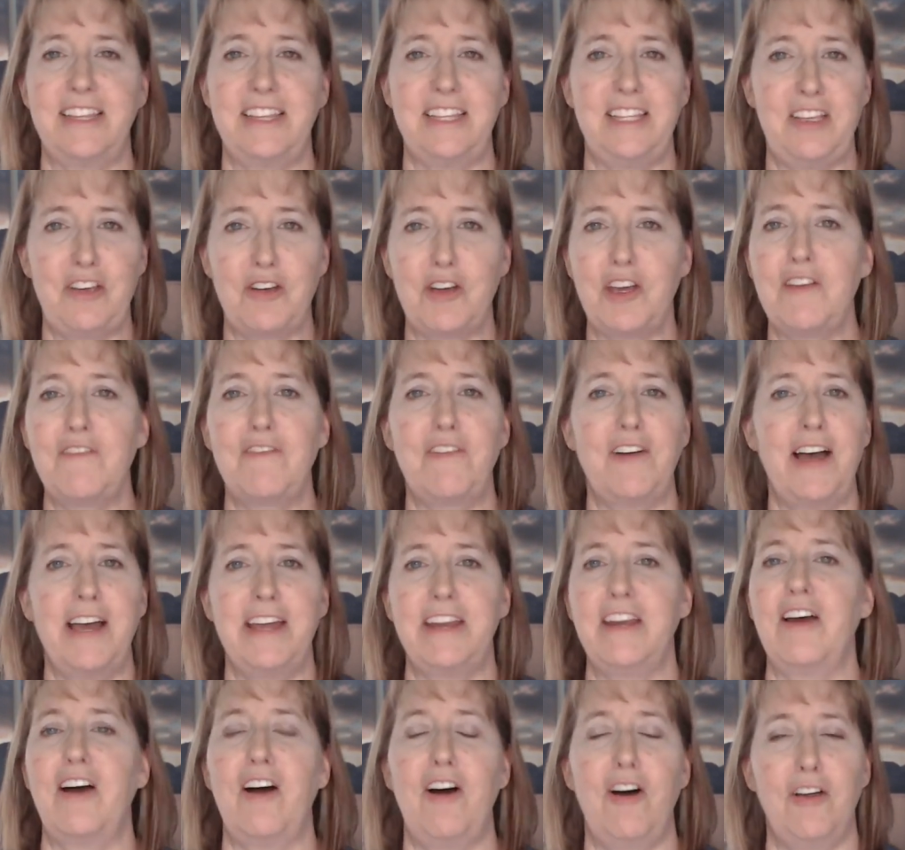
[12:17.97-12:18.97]
you can
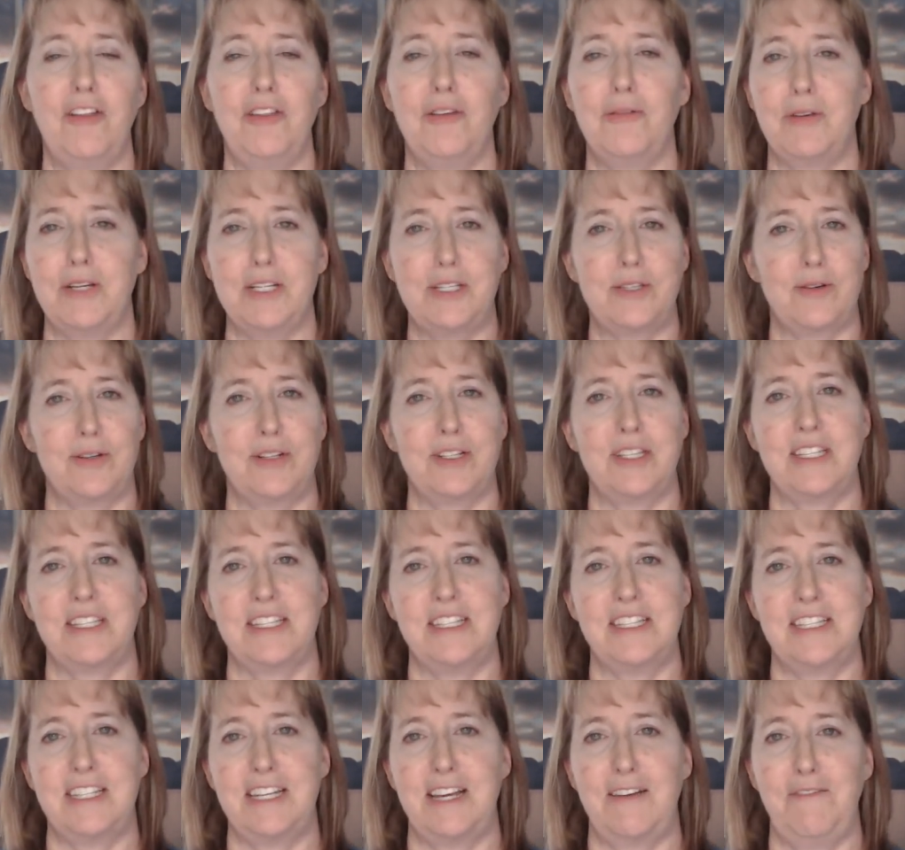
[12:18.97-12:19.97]
find all the resources
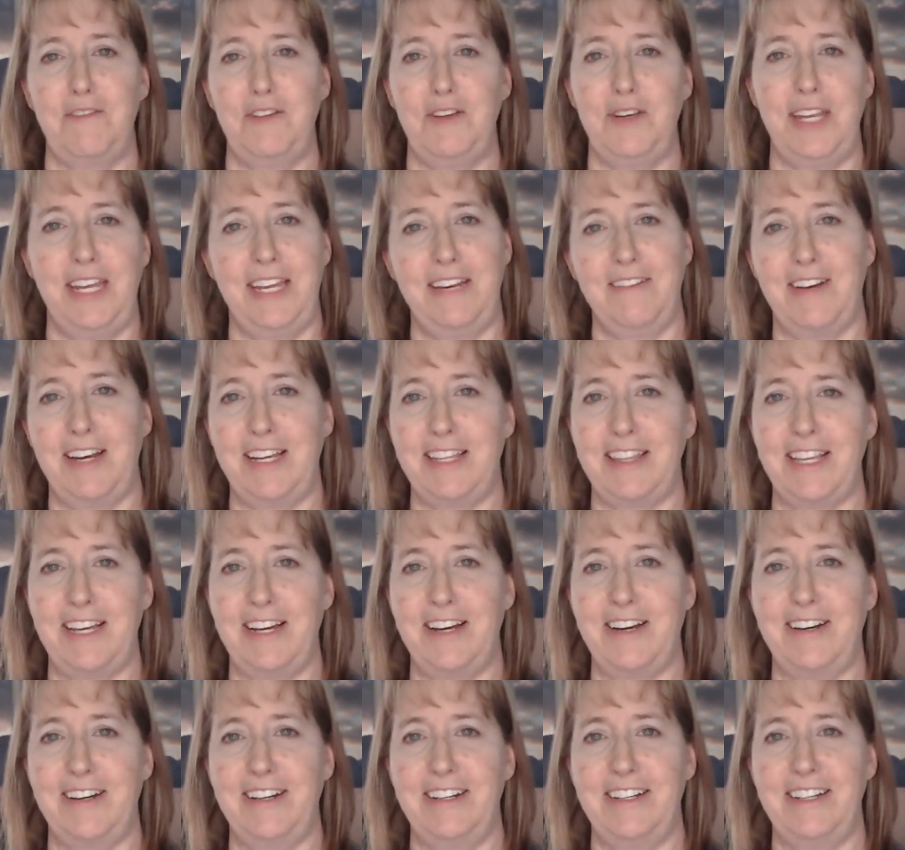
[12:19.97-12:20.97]
and stuff you need right
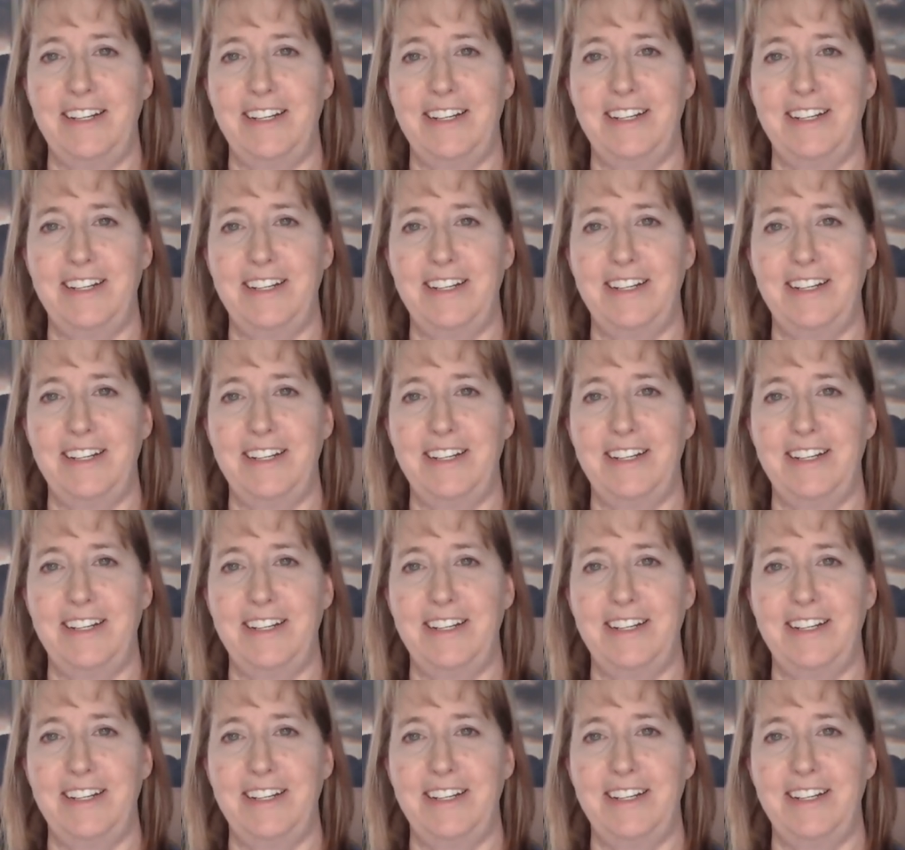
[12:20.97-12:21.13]
there.